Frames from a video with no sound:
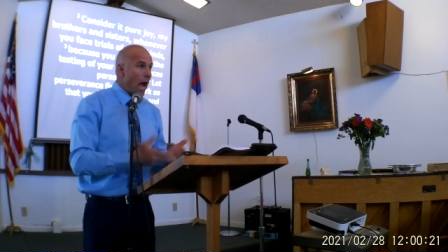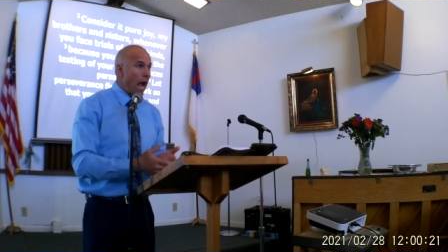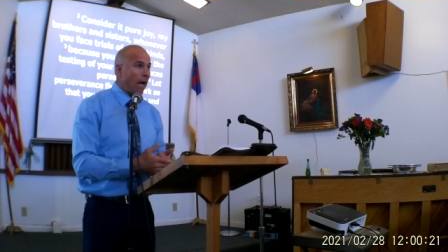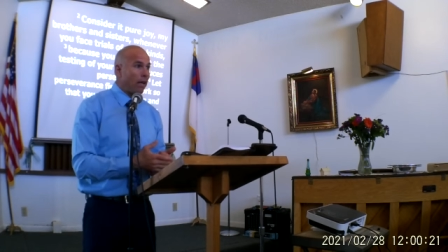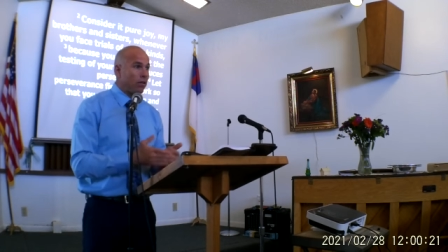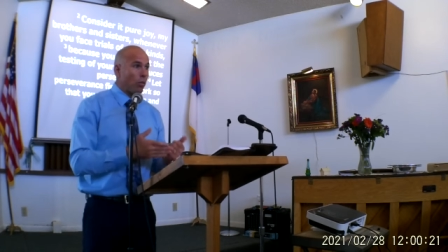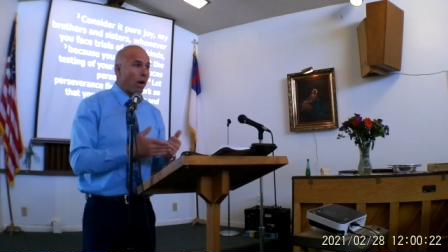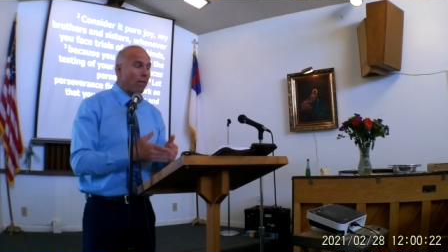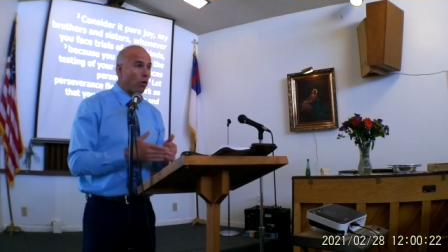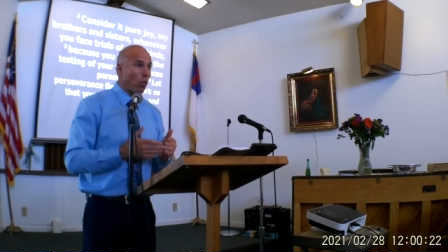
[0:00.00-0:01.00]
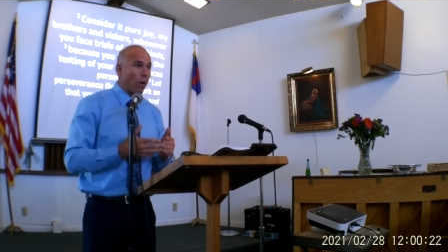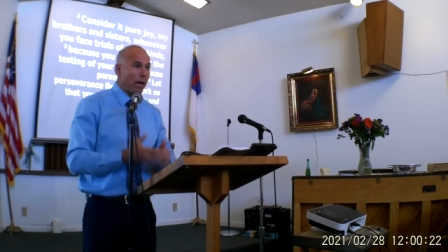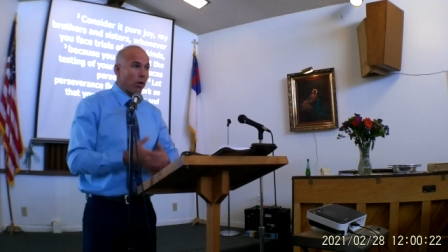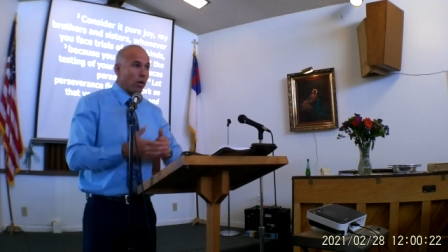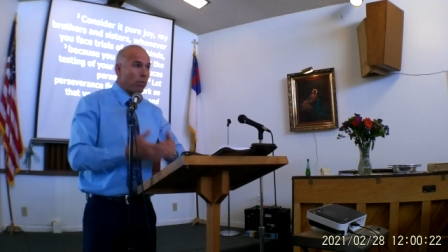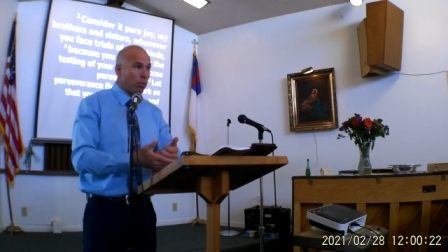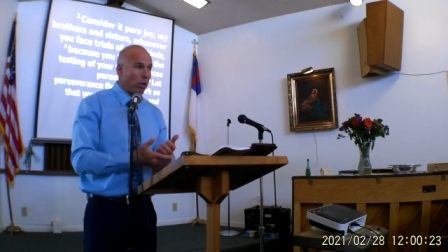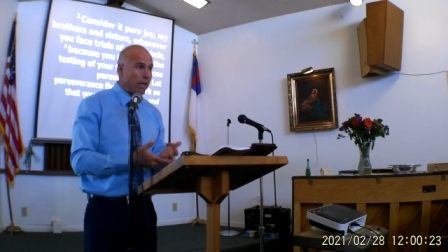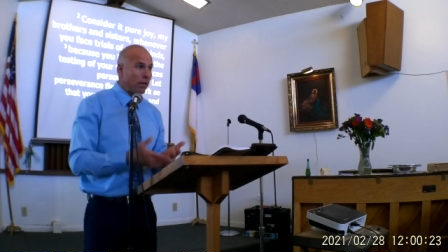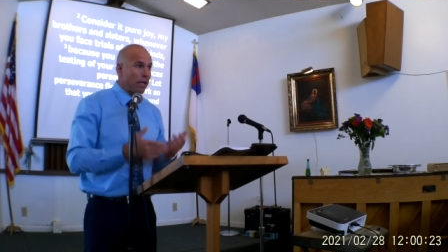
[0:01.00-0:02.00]
And it's whenever we are
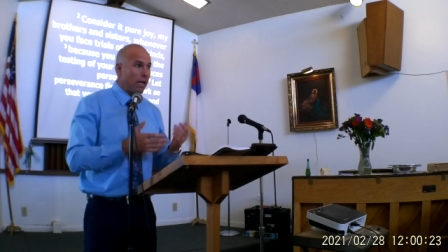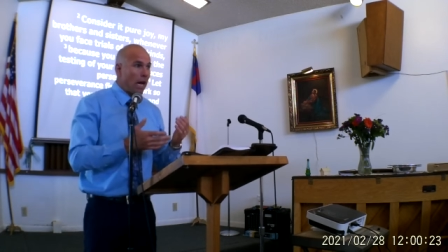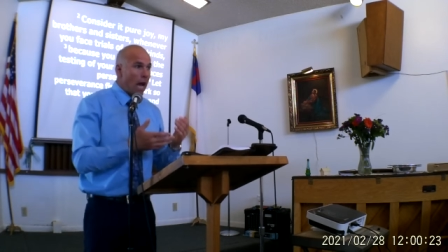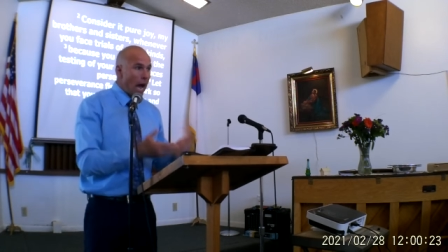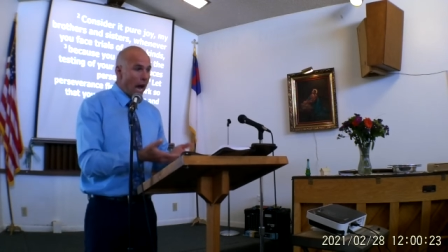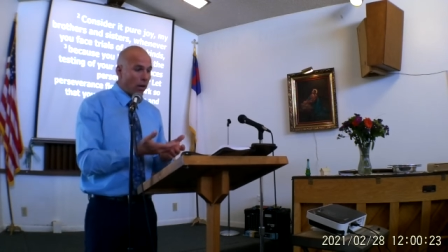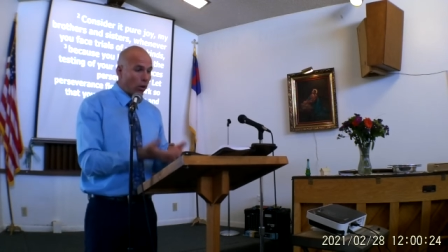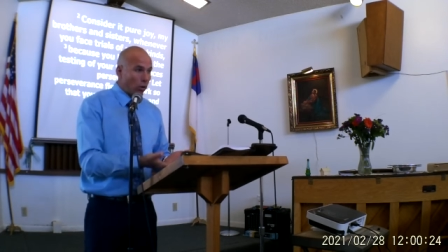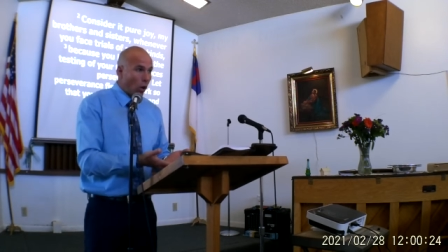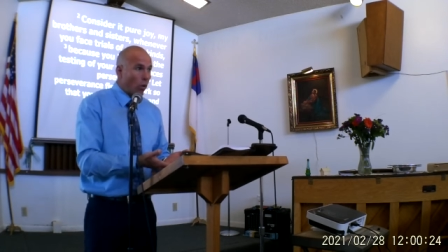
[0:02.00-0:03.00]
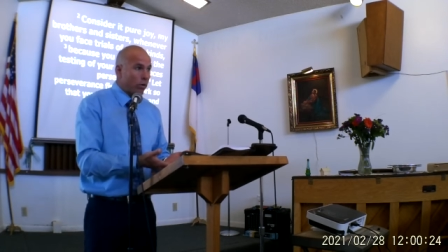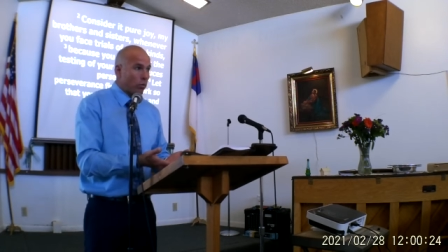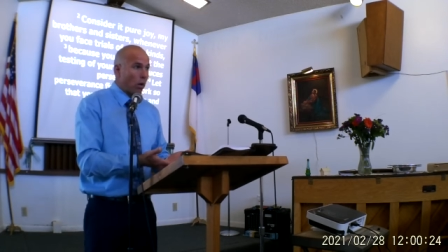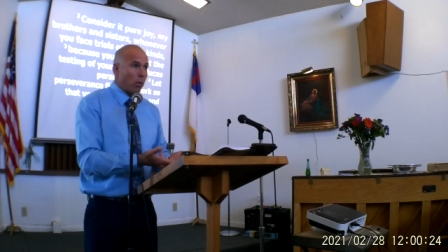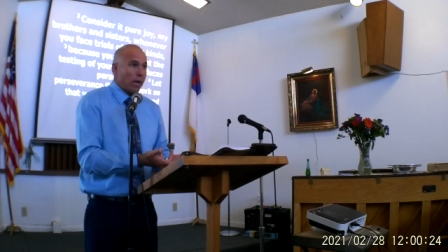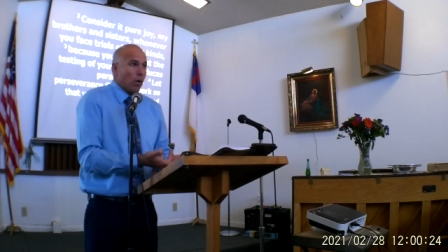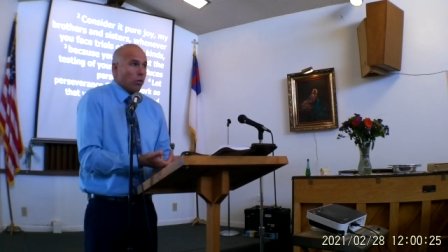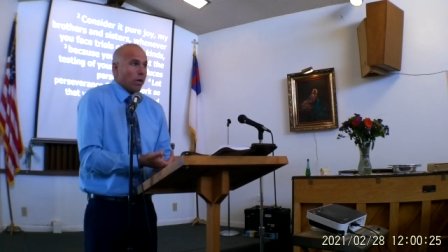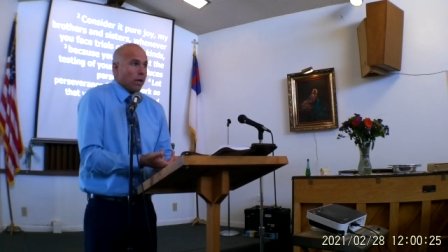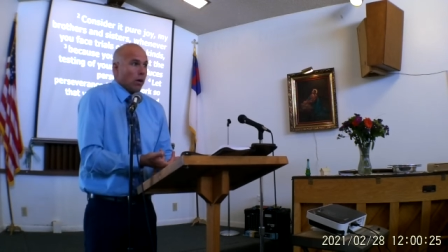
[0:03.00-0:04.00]
completely at our lowest where we don't
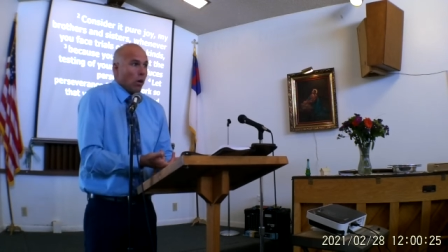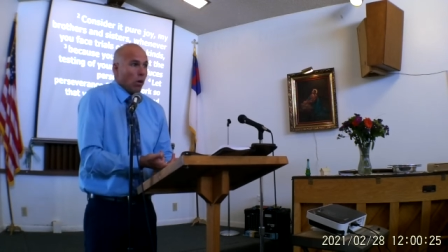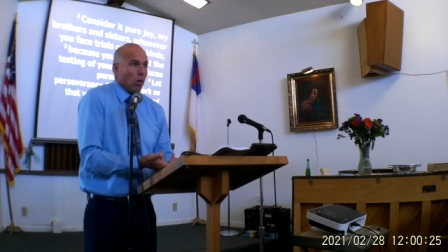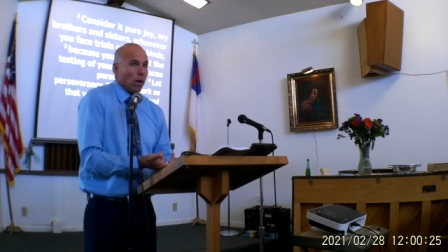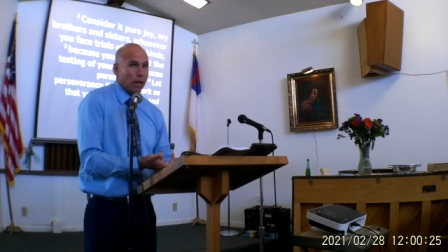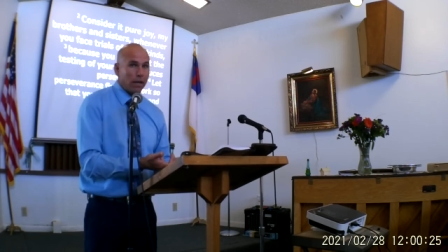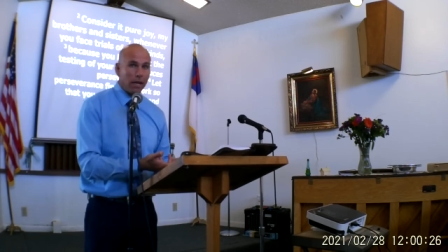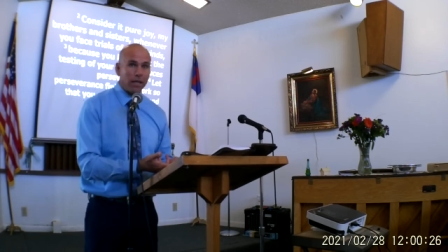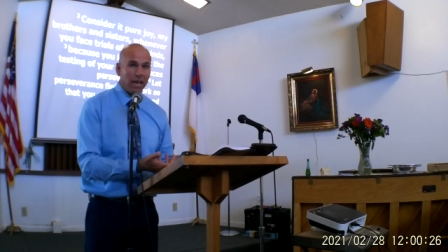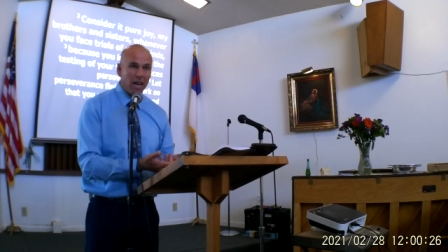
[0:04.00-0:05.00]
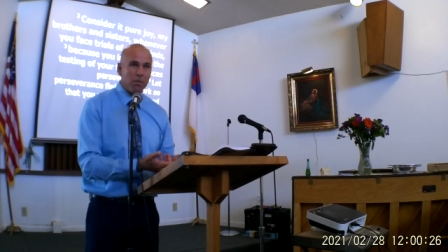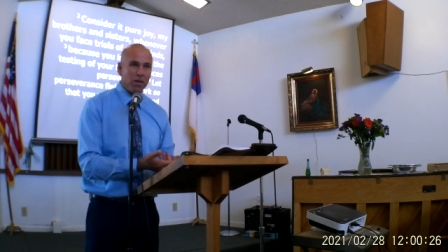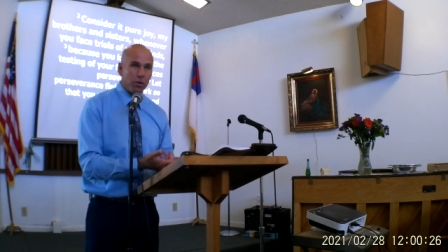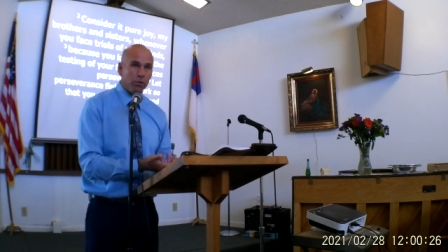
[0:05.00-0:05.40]
think, oh, can I be